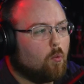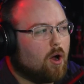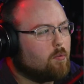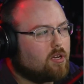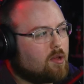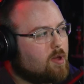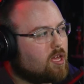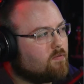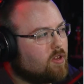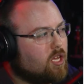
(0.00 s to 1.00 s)
Why wouldn't I
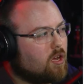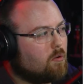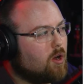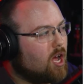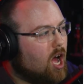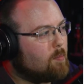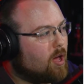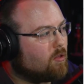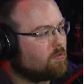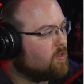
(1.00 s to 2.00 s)
make a video
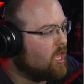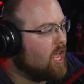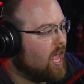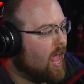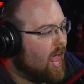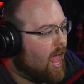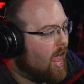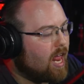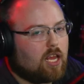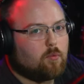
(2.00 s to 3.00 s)
about
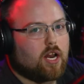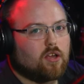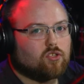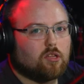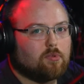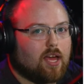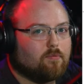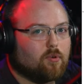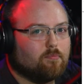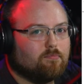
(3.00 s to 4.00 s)
anyone else on the
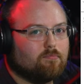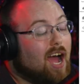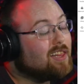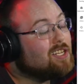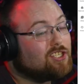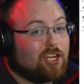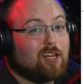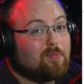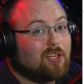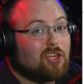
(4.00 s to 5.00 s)
platform? I
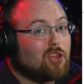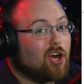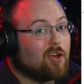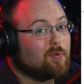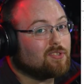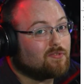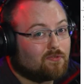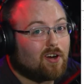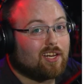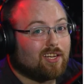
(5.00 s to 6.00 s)
legitimately thought it was
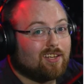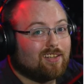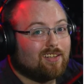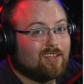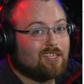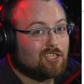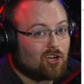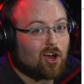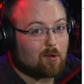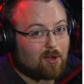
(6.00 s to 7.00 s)
funny to
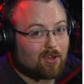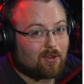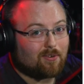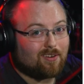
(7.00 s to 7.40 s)
talk about you.